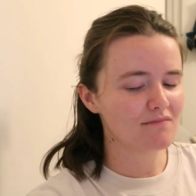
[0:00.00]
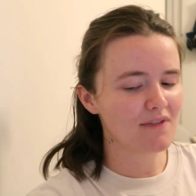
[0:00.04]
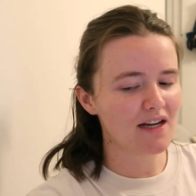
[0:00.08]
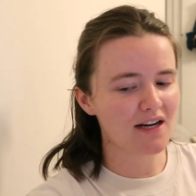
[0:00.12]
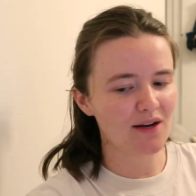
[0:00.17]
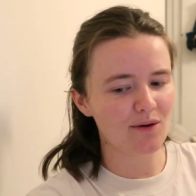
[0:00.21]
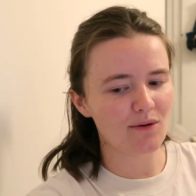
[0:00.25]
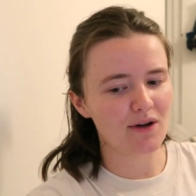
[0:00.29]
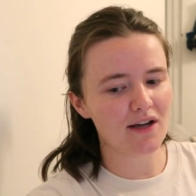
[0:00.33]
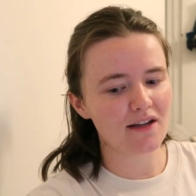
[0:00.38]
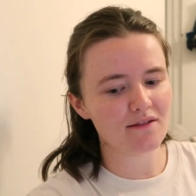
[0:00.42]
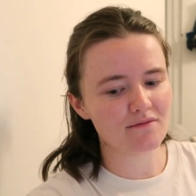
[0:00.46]

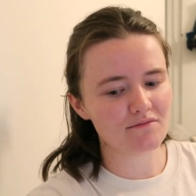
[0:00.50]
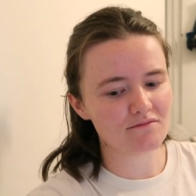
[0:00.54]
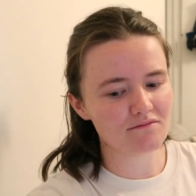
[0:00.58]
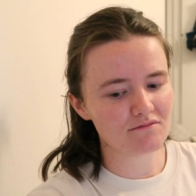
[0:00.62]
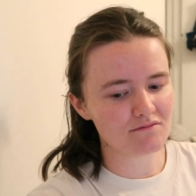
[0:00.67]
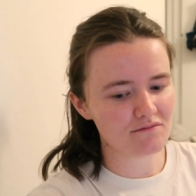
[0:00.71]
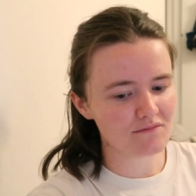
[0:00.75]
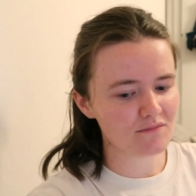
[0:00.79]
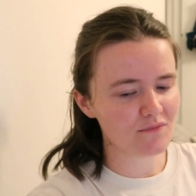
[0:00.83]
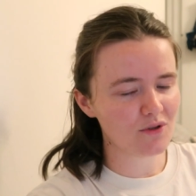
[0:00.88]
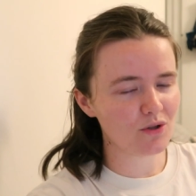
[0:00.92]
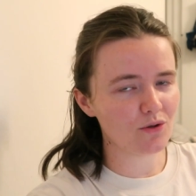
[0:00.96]
Anyway,
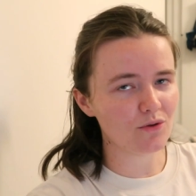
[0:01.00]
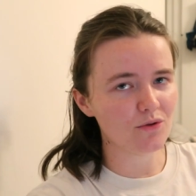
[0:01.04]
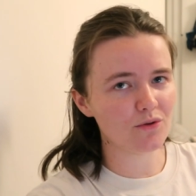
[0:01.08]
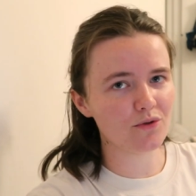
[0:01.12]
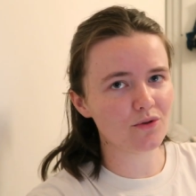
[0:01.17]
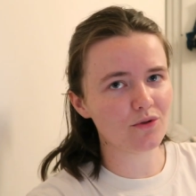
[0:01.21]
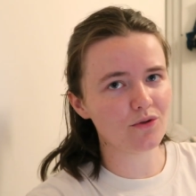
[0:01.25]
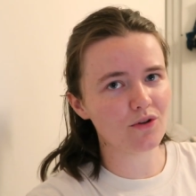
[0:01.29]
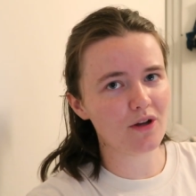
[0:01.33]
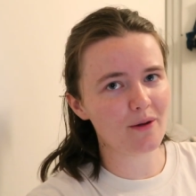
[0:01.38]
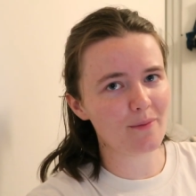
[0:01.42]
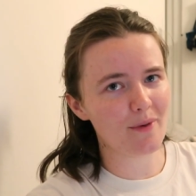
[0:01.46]
all
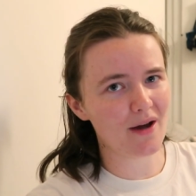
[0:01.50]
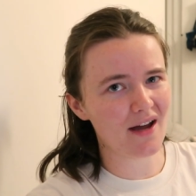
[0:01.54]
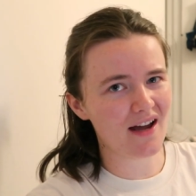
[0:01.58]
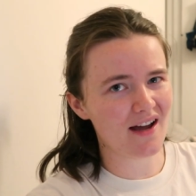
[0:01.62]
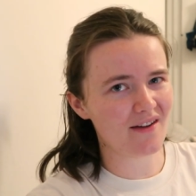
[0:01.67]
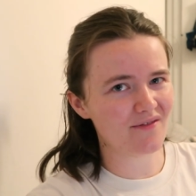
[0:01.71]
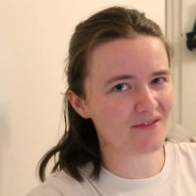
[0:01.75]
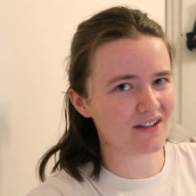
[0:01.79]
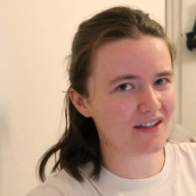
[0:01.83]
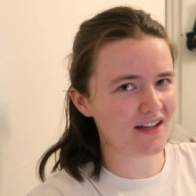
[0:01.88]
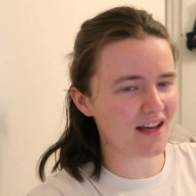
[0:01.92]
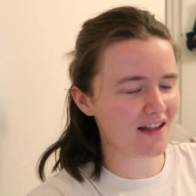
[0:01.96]
in all, I might
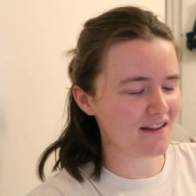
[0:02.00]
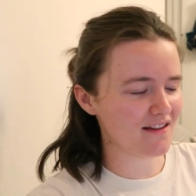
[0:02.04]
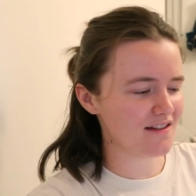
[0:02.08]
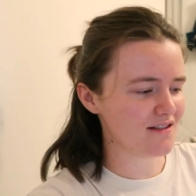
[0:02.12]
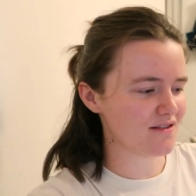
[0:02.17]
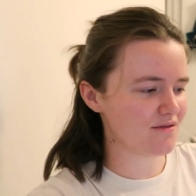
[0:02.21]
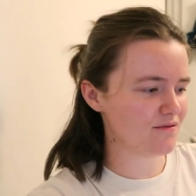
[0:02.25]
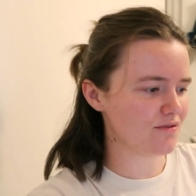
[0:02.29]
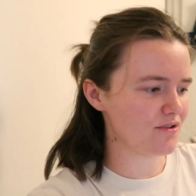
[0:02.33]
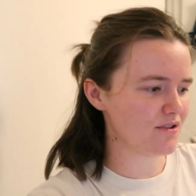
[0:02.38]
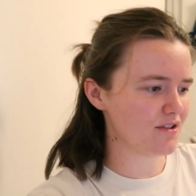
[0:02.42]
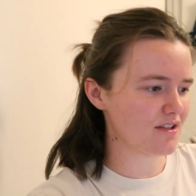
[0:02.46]
have to get
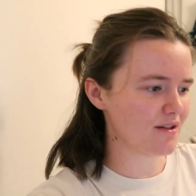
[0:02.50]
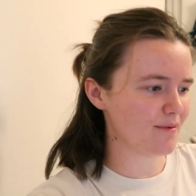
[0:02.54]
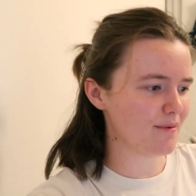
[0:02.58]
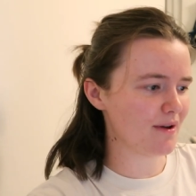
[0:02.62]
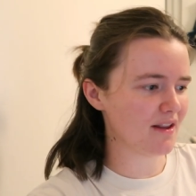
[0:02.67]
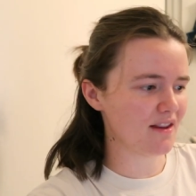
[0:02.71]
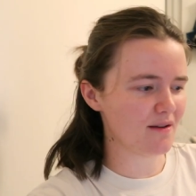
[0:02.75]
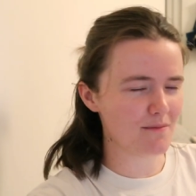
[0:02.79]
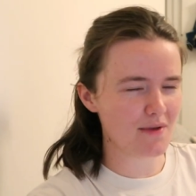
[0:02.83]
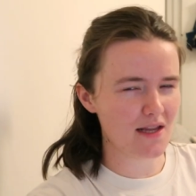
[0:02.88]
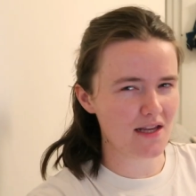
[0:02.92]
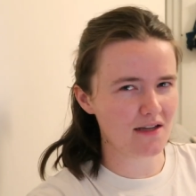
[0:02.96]
this through some
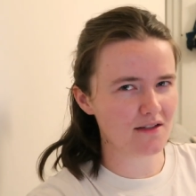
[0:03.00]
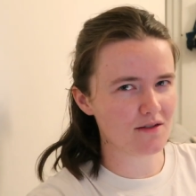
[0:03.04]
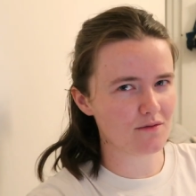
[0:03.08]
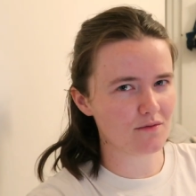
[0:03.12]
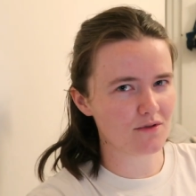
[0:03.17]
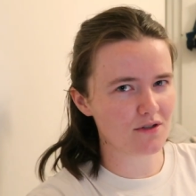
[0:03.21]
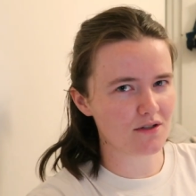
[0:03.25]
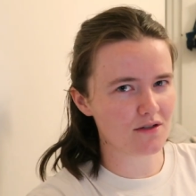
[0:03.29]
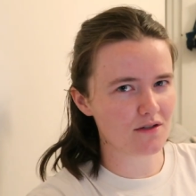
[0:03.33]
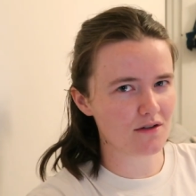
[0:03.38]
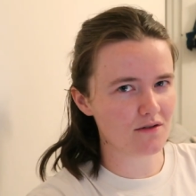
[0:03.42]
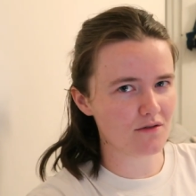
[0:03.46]
other means,
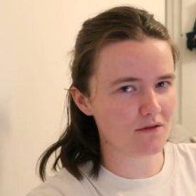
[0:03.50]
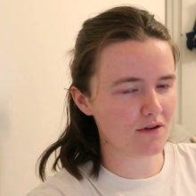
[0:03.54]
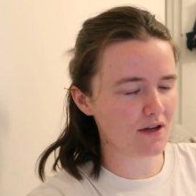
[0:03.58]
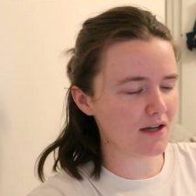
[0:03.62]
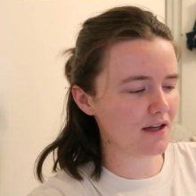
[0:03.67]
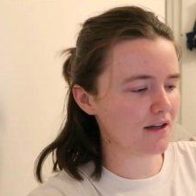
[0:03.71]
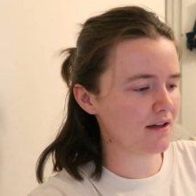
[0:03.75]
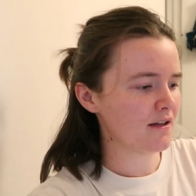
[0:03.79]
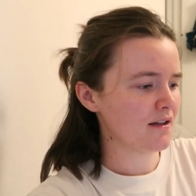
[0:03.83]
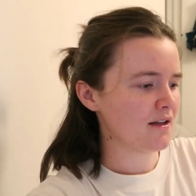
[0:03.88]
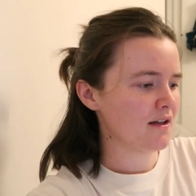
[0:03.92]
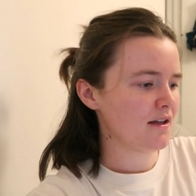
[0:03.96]
which is
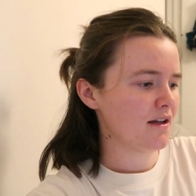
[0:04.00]
annoying.